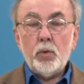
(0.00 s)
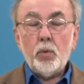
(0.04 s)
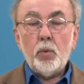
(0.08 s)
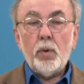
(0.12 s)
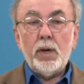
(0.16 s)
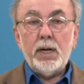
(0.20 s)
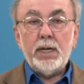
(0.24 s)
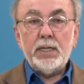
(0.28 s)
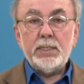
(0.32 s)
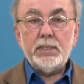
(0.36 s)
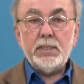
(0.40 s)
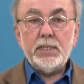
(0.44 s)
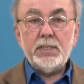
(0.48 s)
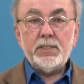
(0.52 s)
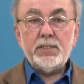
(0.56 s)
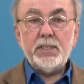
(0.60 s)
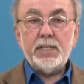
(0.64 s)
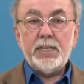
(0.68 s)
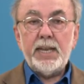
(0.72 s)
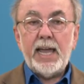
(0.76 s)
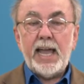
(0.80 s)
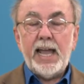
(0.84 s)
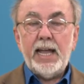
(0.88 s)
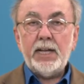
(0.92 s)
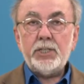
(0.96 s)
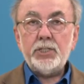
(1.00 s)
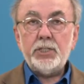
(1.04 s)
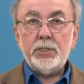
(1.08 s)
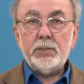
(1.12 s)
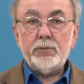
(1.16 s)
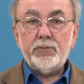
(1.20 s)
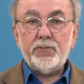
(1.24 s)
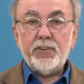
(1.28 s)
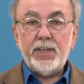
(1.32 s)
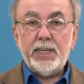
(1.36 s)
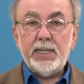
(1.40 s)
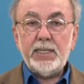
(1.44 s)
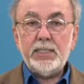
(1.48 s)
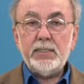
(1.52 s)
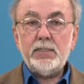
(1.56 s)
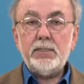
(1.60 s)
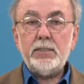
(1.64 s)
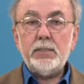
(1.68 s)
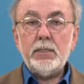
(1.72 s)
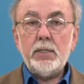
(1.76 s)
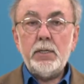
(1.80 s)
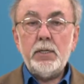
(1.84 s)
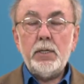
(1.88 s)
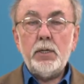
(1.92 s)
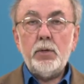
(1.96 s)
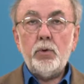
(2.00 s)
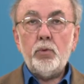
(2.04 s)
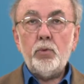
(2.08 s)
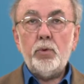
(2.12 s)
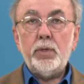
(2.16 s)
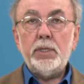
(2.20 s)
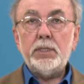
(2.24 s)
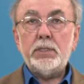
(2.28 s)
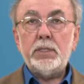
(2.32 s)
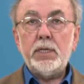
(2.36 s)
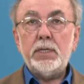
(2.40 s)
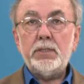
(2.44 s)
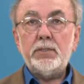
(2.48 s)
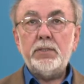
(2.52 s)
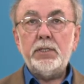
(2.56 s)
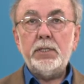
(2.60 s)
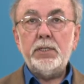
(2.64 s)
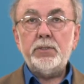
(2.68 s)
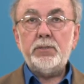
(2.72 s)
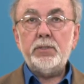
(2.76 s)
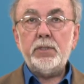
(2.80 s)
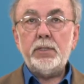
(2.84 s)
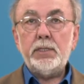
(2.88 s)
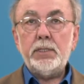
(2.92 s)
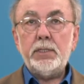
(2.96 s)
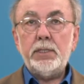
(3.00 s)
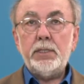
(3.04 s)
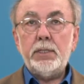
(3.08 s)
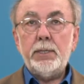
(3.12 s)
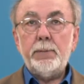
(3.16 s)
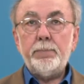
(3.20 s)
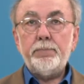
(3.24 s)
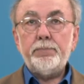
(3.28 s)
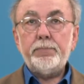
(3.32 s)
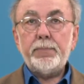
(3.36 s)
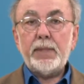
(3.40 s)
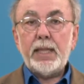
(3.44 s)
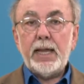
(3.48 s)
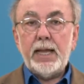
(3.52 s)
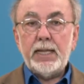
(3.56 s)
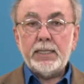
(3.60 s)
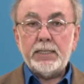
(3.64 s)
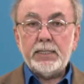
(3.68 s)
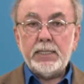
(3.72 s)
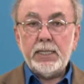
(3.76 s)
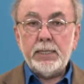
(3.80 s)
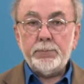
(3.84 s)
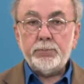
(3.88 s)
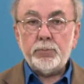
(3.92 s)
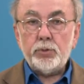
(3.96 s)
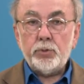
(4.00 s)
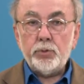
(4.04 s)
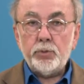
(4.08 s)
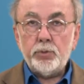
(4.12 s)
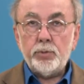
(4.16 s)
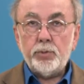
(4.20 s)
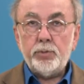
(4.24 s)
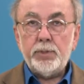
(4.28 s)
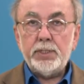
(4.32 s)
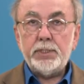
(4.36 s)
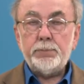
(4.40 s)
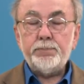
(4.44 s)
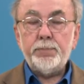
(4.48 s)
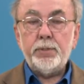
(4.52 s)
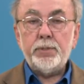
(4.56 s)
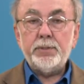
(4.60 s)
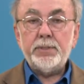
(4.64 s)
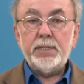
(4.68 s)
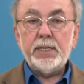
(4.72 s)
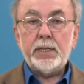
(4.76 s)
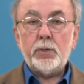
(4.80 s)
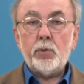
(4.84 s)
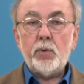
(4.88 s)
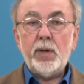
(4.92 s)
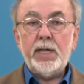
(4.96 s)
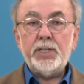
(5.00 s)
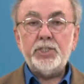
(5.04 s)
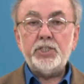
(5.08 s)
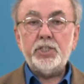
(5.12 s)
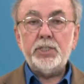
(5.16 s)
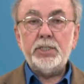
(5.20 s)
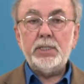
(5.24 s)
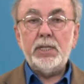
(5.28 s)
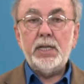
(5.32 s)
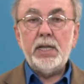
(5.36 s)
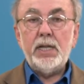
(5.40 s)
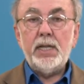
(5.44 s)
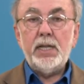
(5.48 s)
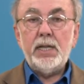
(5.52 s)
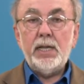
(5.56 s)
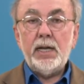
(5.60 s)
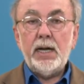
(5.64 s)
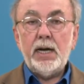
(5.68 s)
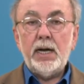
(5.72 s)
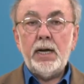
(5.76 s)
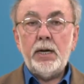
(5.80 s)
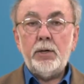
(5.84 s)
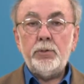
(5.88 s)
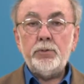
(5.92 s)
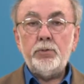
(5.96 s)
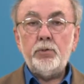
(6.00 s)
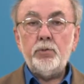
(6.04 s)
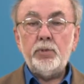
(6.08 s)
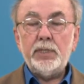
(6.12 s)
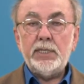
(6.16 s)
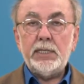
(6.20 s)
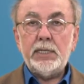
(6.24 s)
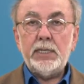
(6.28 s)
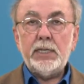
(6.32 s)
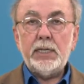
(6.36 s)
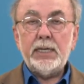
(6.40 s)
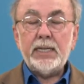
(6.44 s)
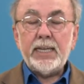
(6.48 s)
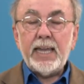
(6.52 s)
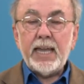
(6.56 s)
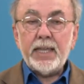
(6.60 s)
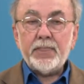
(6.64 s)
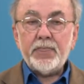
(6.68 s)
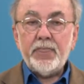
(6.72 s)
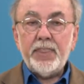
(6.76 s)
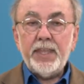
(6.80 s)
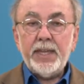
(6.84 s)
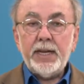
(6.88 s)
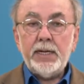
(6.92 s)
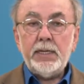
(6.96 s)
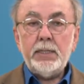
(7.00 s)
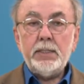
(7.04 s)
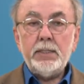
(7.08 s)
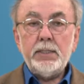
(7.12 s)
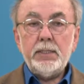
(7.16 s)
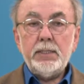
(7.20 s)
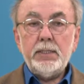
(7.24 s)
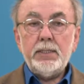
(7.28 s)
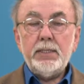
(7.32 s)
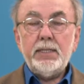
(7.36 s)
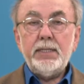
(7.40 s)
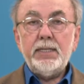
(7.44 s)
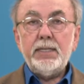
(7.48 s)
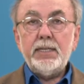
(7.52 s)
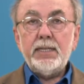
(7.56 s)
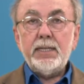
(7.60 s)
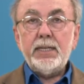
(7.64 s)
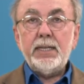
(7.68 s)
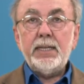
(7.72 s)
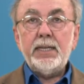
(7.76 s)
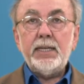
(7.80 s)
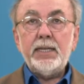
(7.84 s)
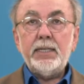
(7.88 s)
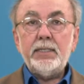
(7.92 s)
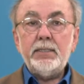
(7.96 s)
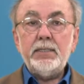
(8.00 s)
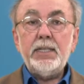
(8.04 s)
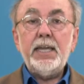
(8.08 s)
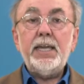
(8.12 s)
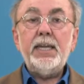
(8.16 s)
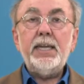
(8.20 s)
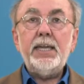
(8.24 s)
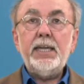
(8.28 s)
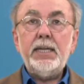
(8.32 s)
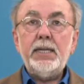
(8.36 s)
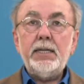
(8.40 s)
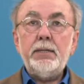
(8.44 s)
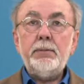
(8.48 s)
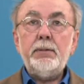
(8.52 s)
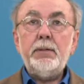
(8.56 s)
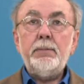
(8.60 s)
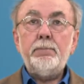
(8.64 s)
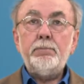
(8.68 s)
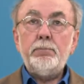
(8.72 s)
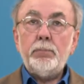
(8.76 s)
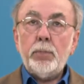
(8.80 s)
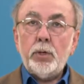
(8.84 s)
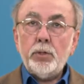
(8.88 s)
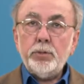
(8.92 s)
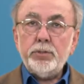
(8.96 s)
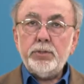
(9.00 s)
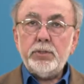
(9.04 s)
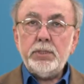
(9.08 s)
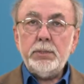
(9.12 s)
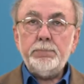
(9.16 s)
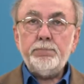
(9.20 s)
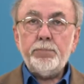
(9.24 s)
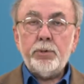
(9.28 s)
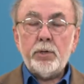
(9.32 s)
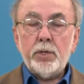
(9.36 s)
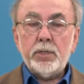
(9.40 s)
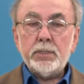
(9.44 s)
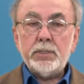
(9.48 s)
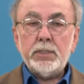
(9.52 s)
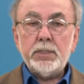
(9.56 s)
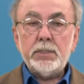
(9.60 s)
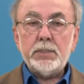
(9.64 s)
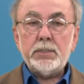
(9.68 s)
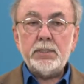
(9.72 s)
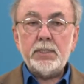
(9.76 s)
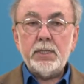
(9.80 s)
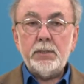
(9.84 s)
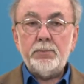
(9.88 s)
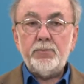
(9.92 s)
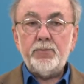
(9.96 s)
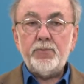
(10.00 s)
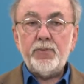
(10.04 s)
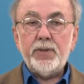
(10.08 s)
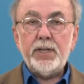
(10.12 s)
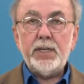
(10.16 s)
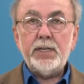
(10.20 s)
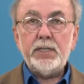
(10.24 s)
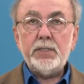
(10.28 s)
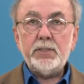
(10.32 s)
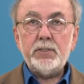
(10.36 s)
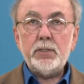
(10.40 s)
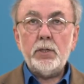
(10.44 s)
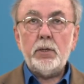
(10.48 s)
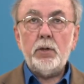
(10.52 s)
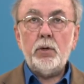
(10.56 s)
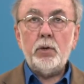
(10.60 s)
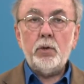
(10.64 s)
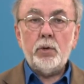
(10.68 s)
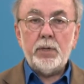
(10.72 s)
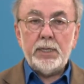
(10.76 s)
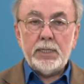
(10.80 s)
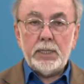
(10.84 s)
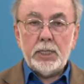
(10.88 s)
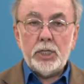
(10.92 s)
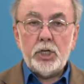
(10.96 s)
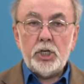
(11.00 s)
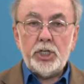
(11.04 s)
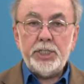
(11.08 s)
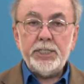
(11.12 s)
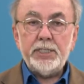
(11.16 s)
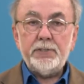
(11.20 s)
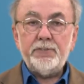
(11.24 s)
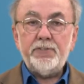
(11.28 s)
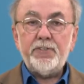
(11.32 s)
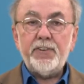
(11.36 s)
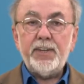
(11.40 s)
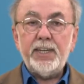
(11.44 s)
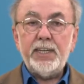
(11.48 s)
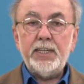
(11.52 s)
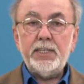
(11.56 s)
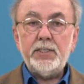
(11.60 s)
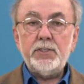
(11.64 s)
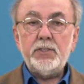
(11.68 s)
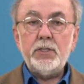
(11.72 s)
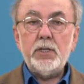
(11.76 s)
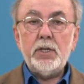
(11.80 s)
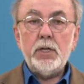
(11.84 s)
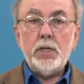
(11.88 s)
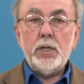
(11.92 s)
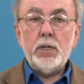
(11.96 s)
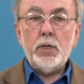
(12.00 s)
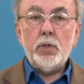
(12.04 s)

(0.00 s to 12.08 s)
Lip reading: One is an action phase, which essentially attempt to respond to the question, how do we get there? And a most important subphase or learning phase